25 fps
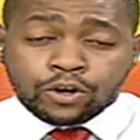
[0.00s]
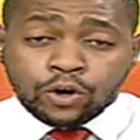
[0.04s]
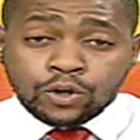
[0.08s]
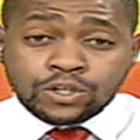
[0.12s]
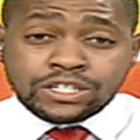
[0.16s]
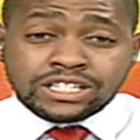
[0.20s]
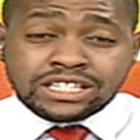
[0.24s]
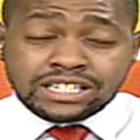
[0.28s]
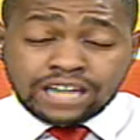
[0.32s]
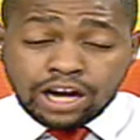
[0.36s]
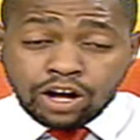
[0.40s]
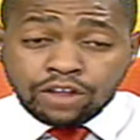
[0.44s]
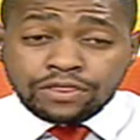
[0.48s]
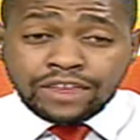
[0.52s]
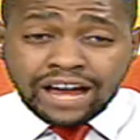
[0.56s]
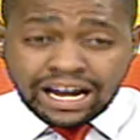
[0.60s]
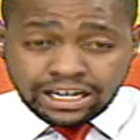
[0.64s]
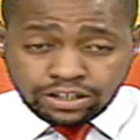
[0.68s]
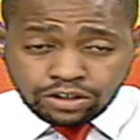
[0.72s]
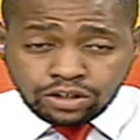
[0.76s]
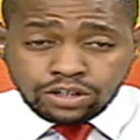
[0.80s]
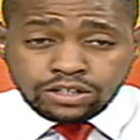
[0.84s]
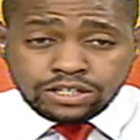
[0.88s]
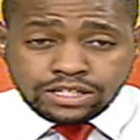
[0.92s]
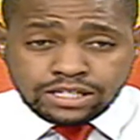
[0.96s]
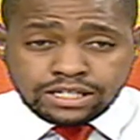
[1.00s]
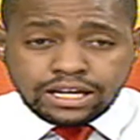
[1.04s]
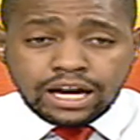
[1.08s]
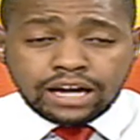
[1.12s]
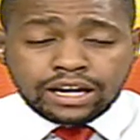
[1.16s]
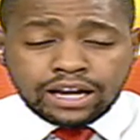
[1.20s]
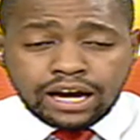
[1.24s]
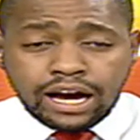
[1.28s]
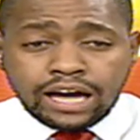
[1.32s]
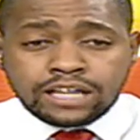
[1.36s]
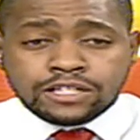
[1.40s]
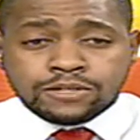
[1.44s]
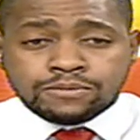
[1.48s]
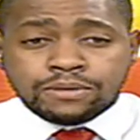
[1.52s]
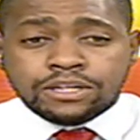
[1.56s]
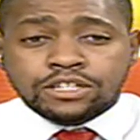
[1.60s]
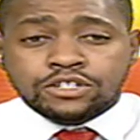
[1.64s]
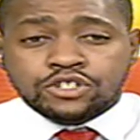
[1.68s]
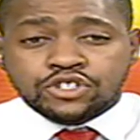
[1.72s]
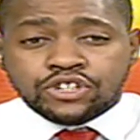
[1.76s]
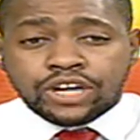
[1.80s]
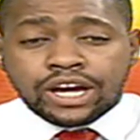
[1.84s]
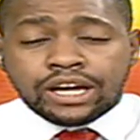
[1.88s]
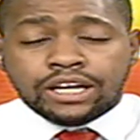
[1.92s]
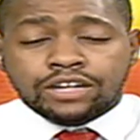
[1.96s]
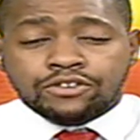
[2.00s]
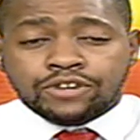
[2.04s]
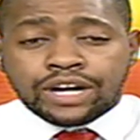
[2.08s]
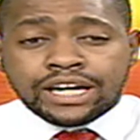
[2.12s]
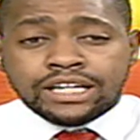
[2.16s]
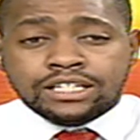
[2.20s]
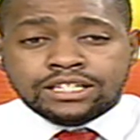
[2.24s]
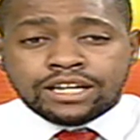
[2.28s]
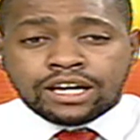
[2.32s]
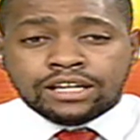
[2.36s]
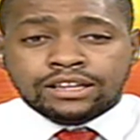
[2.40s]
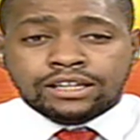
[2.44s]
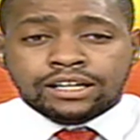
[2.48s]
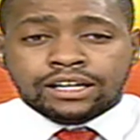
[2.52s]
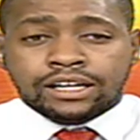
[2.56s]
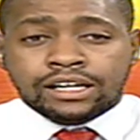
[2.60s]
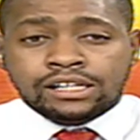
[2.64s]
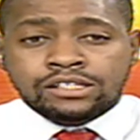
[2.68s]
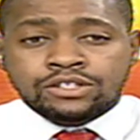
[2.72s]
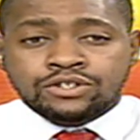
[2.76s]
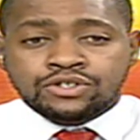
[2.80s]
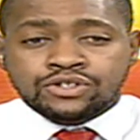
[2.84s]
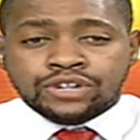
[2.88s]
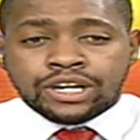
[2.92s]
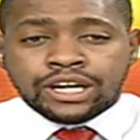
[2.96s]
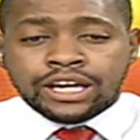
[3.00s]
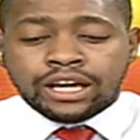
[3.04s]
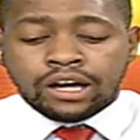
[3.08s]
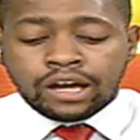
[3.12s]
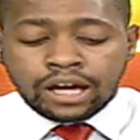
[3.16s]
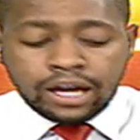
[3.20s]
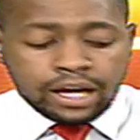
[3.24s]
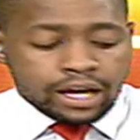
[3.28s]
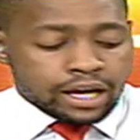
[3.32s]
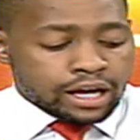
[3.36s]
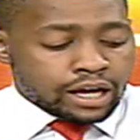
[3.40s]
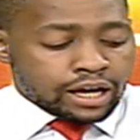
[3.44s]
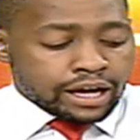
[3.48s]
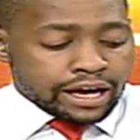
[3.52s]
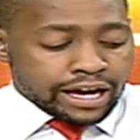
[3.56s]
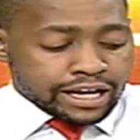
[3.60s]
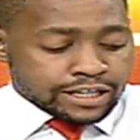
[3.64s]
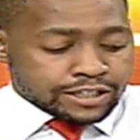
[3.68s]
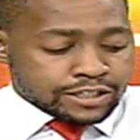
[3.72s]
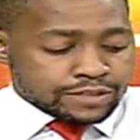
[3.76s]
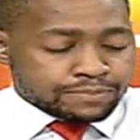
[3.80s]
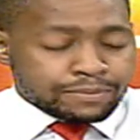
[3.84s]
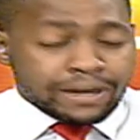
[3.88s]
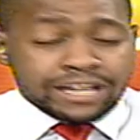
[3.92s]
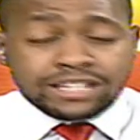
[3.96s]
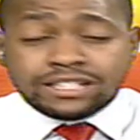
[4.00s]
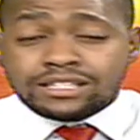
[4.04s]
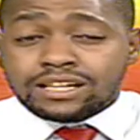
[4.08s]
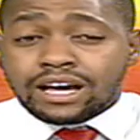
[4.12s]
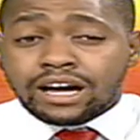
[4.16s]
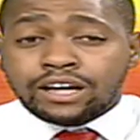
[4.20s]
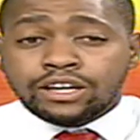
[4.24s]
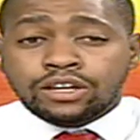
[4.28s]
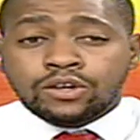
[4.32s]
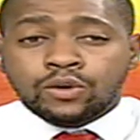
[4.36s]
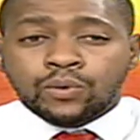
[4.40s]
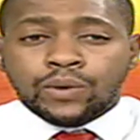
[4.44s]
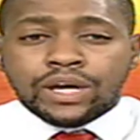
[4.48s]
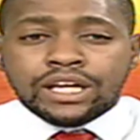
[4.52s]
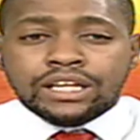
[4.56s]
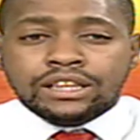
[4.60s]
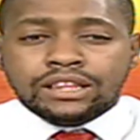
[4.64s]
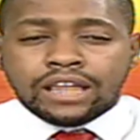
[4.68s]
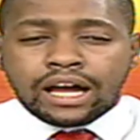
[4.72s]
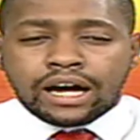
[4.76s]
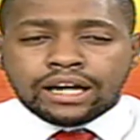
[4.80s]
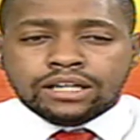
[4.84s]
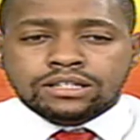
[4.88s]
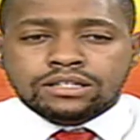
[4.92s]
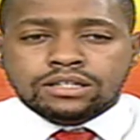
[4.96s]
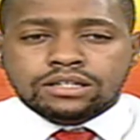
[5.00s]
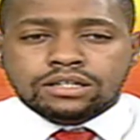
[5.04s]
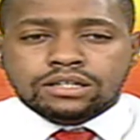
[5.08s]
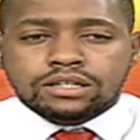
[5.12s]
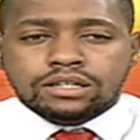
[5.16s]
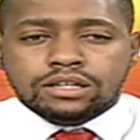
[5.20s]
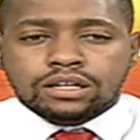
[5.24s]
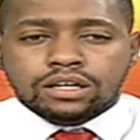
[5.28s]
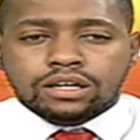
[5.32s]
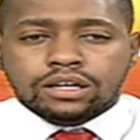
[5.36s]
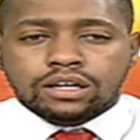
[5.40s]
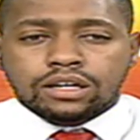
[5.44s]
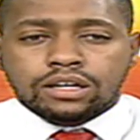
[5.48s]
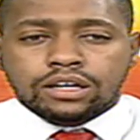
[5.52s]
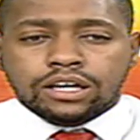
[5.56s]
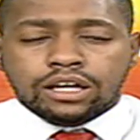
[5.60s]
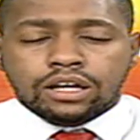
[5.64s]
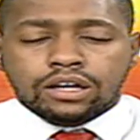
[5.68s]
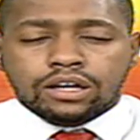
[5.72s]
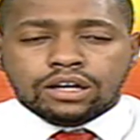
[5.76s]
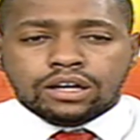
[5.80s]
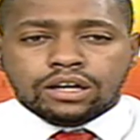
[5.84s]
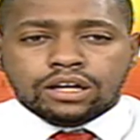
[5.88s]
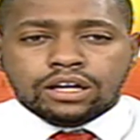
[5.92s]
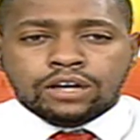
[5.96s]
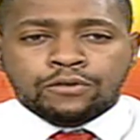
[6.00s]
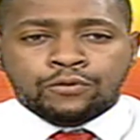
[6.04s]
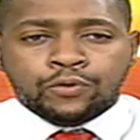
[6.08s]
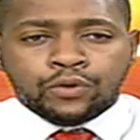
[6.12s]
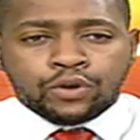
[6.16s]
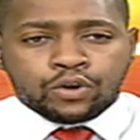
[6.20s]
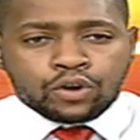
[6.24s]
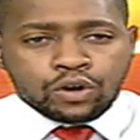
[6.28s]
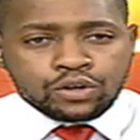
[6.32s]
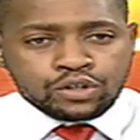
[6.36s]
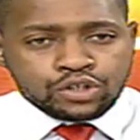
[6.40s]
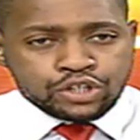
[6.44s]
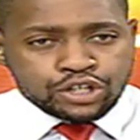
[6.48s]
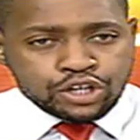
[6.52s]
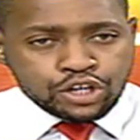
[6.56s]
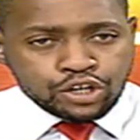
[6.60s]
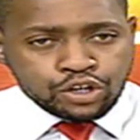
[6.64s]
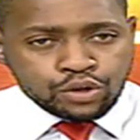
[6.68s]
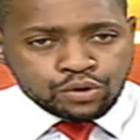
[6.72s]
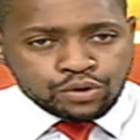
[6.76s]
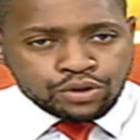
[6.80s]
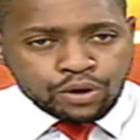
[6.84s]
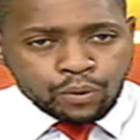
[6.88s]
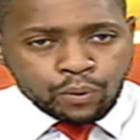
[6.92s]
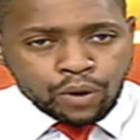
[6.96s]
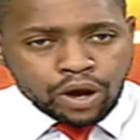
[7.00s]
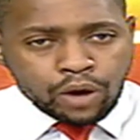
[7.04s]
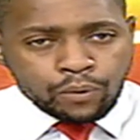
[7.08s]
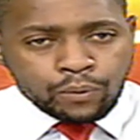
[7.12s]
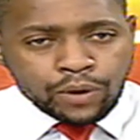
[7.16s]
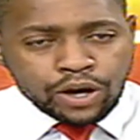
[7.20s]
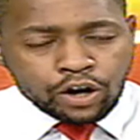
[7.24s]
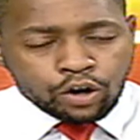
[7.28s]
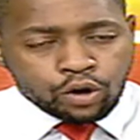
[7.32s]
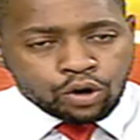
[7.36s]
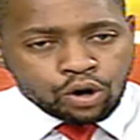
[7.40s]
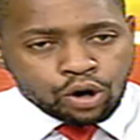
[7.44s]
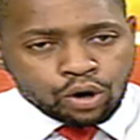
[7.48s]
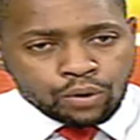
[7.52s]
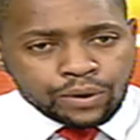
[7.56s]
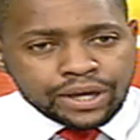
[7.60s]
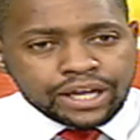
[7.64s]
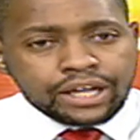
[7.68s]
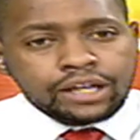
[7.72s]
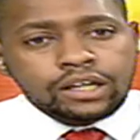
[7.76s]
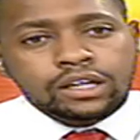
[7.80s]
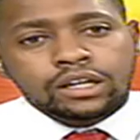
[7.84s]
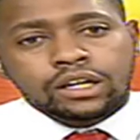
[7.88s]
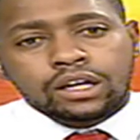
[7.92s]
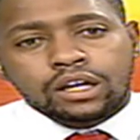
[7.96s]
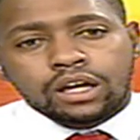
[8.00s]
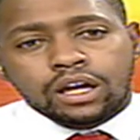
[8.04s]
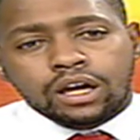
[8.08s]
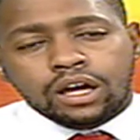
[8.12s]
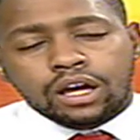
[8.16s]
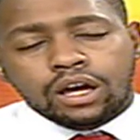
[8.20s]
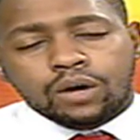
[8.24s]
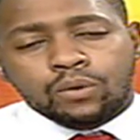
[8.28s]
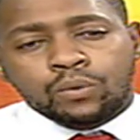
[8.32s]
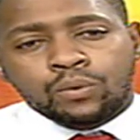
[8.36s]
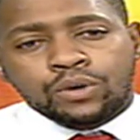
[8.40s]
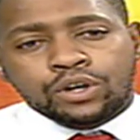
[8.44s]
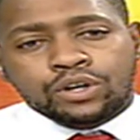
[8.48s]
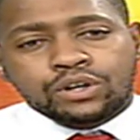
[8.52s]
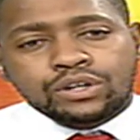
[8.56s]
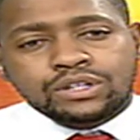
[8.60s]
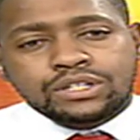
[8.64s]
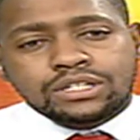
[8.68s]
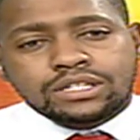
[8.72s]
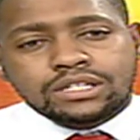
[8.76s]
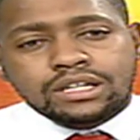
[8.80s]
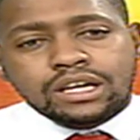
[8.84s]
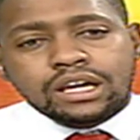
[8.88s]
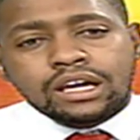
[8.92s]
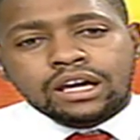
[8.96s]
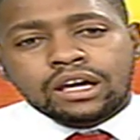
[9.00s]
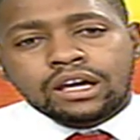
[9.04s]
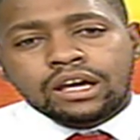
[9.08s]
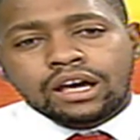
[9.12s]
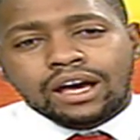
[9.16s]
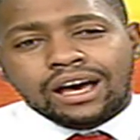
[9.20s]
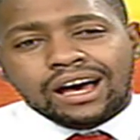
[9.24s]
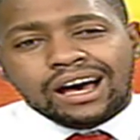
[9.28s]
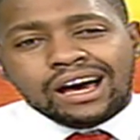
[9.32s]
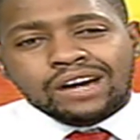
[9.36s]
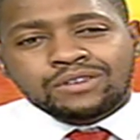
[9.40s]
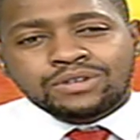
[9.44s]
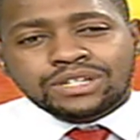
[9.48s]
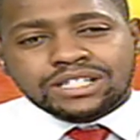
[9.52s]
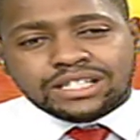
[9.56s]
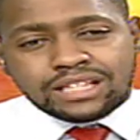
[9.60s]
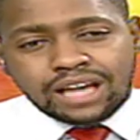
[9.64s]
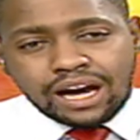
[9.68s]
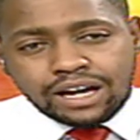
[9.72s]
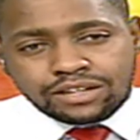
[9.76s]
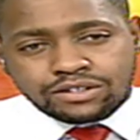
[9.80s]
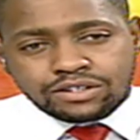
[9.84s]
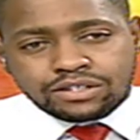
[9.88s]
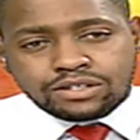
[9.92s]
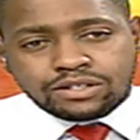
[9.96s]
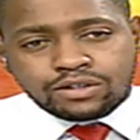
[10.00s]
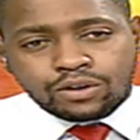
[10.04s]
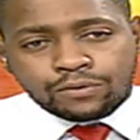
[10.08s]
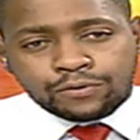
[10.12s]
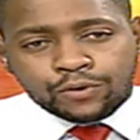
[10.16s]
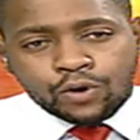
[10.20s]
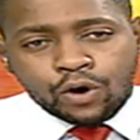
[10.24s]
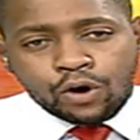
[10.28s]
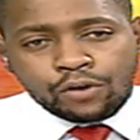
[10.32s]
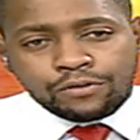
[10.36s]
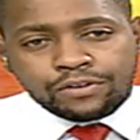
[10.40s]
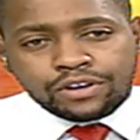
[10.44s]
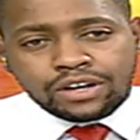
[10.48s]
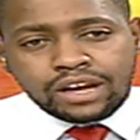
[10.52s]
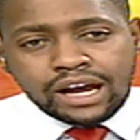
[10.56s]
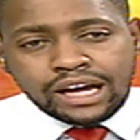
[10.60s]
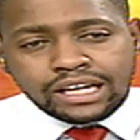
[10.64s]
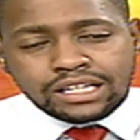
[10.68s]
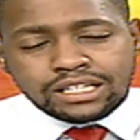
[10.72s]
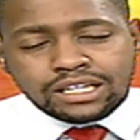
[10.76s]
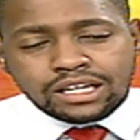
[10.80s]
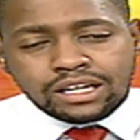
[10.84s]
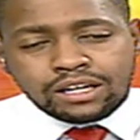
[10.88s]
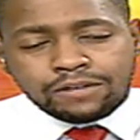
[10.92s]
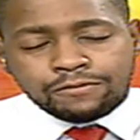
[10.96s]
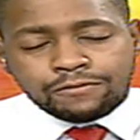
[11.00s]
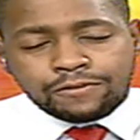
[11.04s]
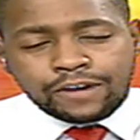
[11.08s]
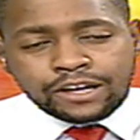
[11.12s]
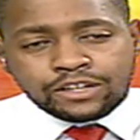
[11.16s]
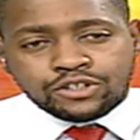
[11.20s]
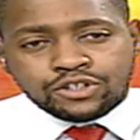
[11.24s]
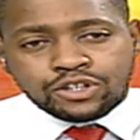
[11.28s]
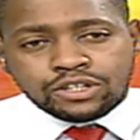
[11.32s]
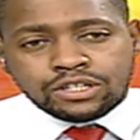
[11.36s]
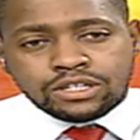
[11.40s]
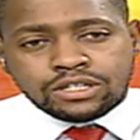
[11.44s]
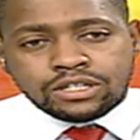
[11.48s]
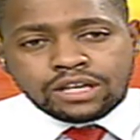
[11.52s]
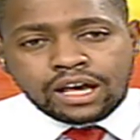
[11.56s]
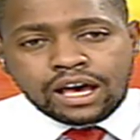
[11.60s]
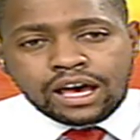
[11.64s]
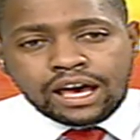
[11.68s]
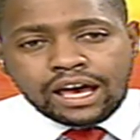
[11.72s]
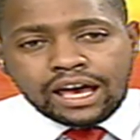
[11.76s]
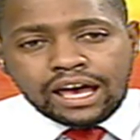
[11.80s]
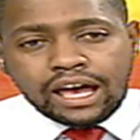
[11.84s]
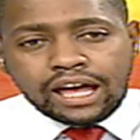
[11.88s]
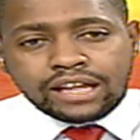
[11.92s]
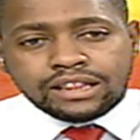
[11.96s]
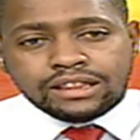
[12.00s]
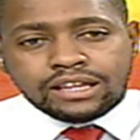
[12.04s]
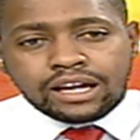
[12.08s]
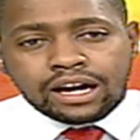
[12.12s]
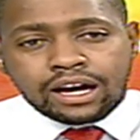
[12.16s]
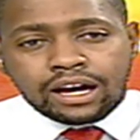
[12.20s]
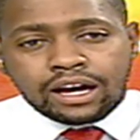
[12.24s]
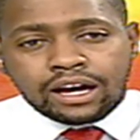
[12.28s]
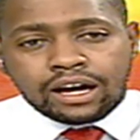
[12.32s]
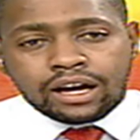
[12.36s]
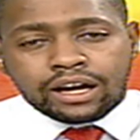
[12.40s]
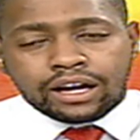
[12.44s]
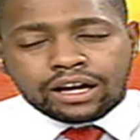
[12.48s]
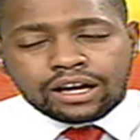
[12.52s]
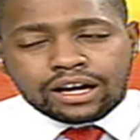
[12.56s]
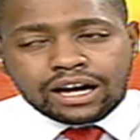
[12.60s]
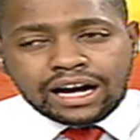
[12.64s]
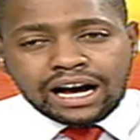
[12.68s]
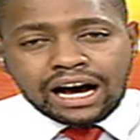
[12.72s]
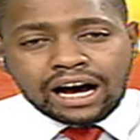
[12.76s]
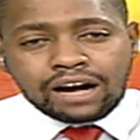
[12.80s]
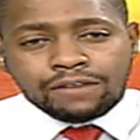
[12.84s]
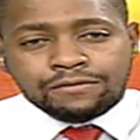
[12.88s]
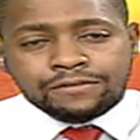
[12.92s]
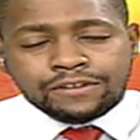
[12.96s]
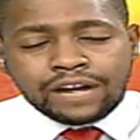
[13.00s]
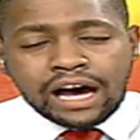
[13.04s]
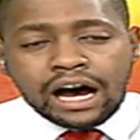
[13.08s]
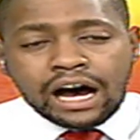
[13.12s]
because now that concern has been shared right here in the country. Experts arguing that if we continue the way we are going, we could see a resurgence of COVID-19 infections and the curve